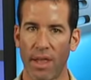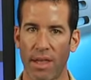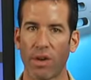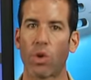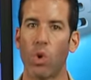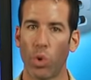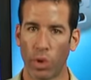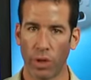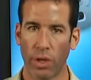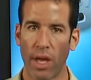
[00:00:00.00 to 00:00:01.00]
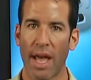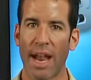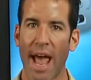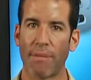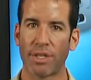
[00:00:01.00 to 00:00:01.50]
than Google
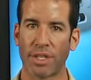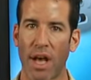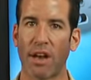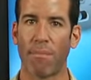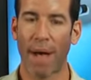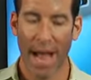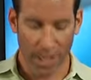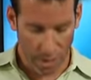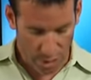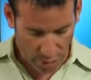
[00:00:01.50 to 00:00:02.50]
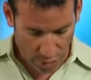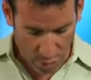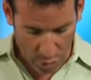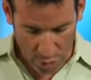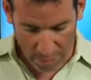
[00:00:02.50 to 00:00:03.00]
and Amazon and Baidu. You look at
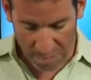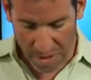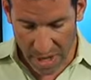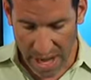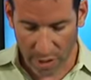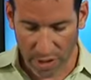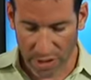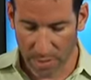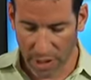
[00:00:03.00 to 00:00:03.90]
Google. I lost